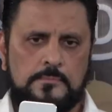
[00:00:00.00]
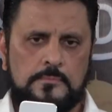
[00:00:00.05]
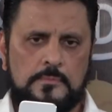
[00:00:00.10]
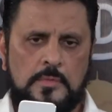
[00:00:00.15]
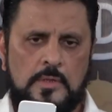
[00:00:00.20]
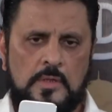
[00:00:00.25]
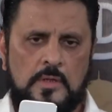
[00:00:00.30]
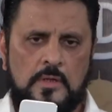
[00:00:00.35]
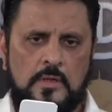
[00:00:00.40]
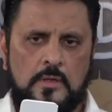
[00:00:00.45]

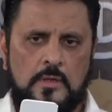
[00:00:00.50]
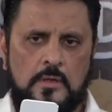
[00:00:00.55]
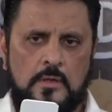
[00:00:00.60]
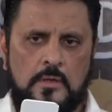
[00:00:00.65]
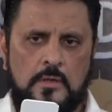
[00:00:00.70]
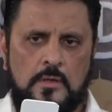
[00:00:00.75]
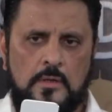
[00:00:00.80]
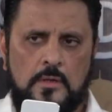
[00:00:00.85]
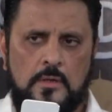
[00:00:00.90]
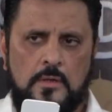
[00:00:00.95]

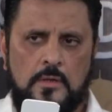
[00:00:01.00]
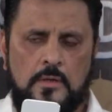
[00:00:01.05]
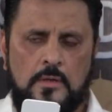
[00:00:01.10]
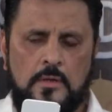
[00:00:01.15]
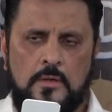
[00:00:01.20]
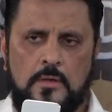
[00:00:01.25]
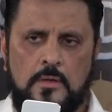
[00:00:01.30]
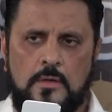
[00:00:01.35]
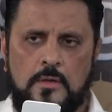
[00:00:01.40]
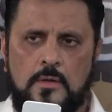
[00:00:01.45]

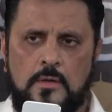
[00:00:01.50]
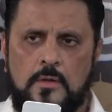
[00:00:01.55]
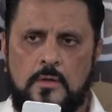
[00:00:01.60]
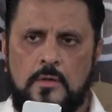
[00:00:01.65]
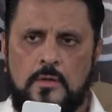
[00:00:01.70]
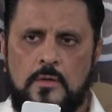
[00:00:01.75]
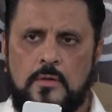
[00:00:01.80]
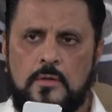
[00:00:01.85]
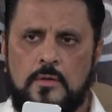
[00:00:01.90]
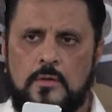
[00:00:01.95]

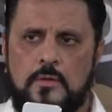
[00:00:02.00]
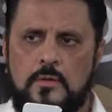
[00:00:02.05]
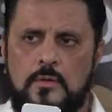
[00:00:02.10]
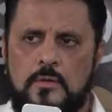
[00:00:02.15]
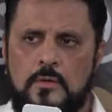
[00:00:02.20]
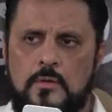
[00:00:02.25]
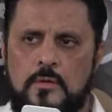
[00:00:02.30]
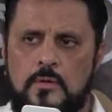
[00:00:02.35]
Nothing is said.